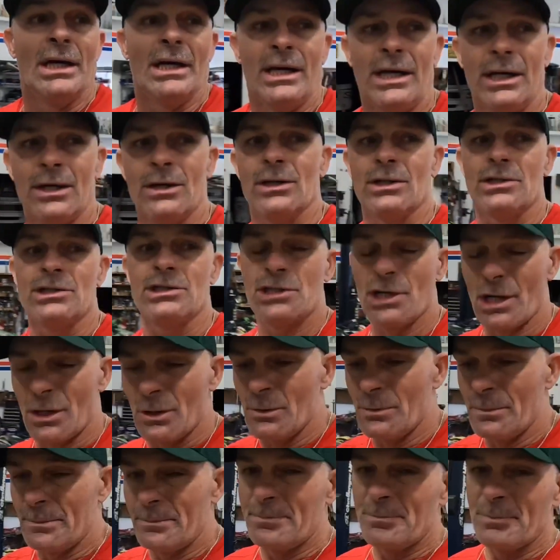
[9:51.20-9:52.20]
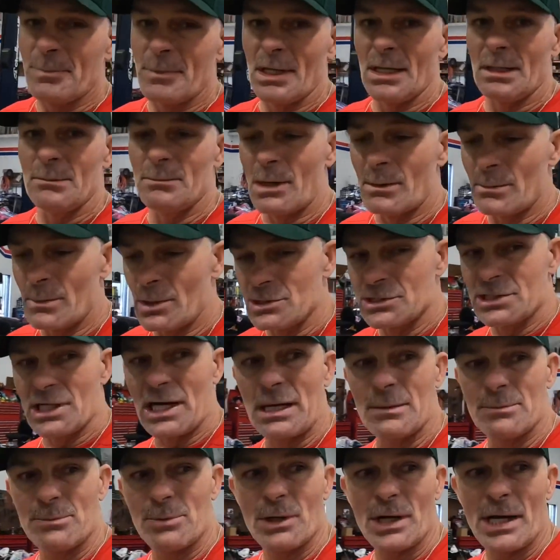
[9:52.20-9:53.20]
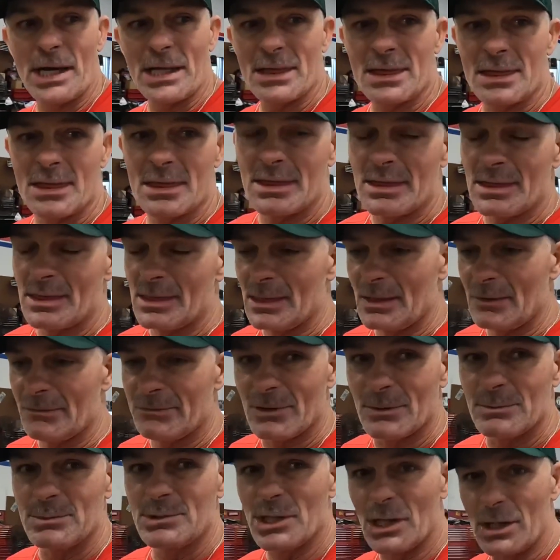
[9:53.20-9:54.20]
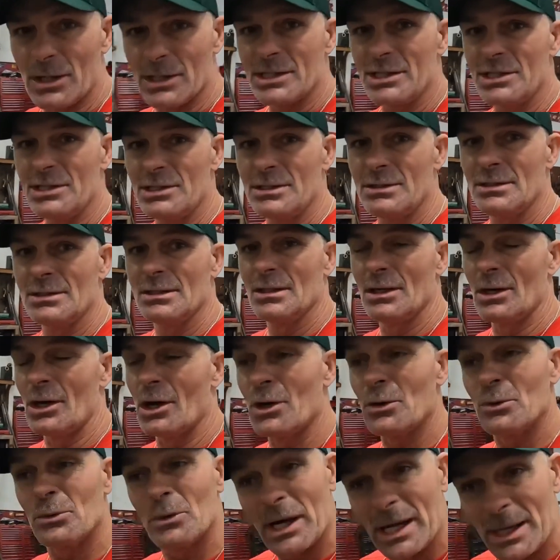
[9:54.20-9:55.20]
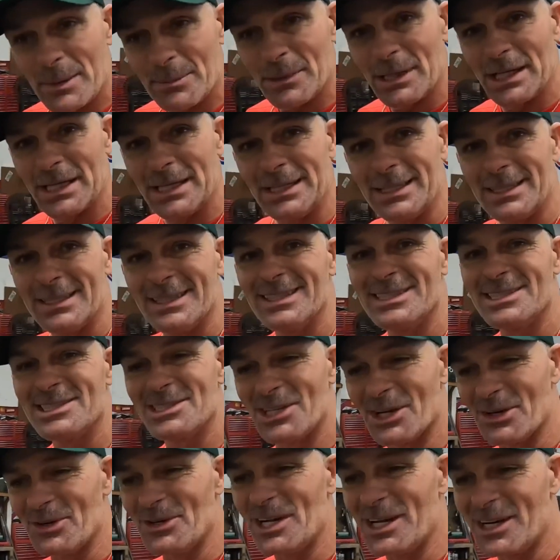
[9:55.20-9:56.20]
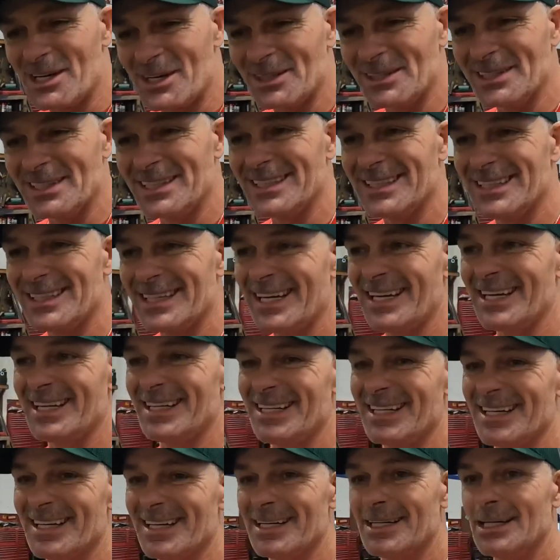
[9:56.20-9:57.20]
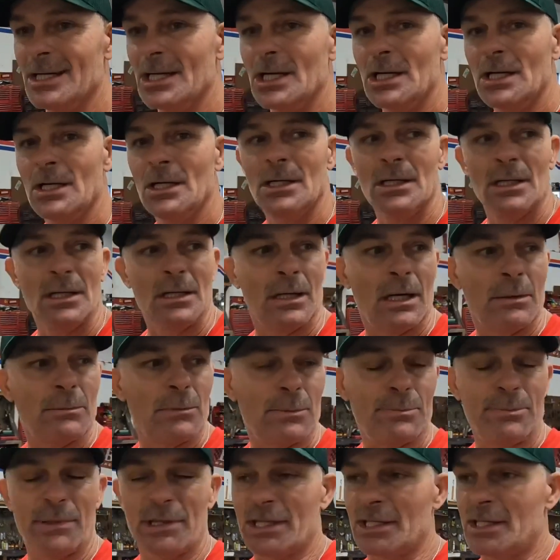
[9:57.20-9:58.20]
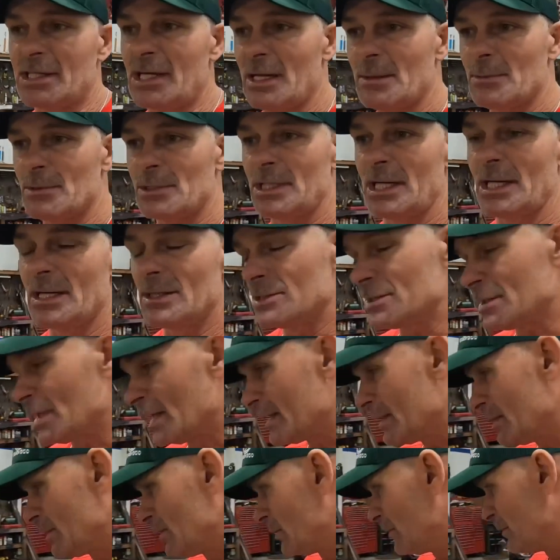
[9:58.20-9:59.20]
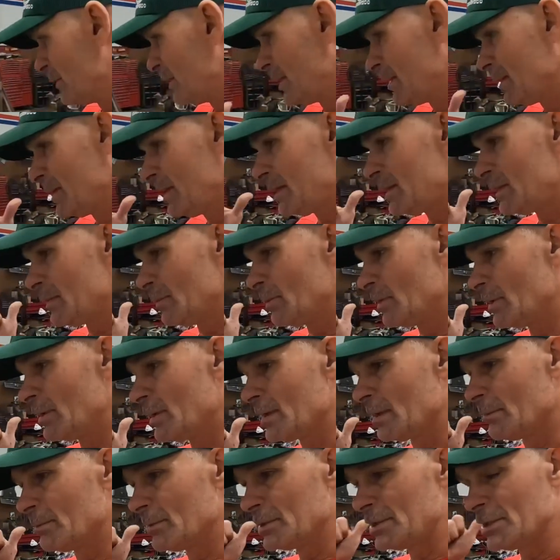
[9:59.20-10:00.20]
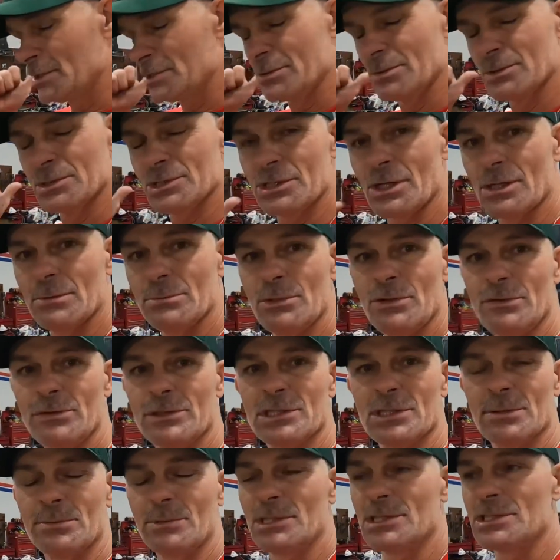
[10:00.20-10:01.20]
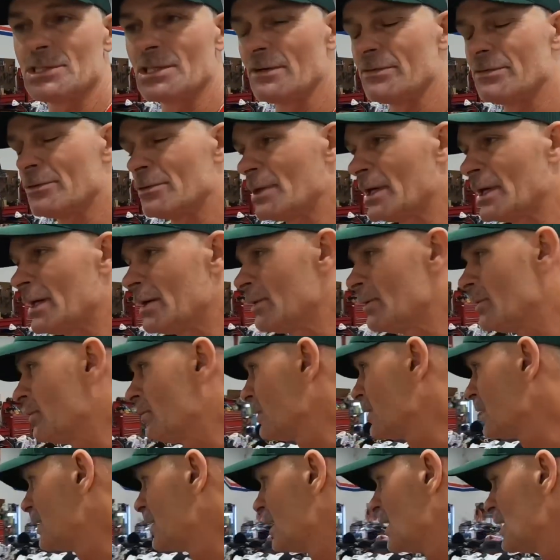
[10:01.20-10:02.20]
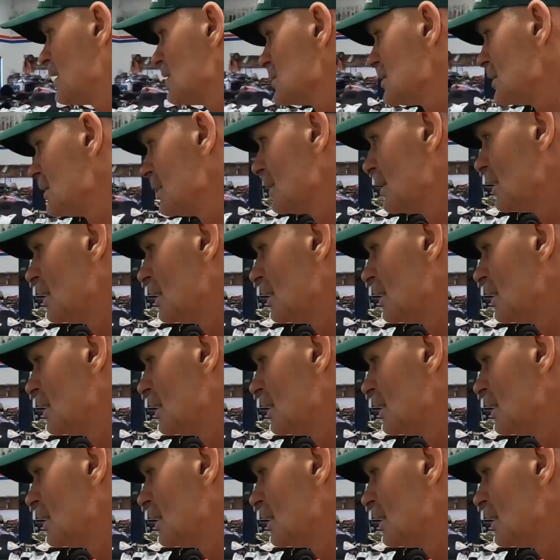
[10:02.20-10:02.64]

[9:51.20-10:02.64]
here. So I'm almost out of breath from talking or rambling so long, and I'm gonna put the camera down so I can go over here and get to work. I'm just gonna start moving some of this stuff around and organizing.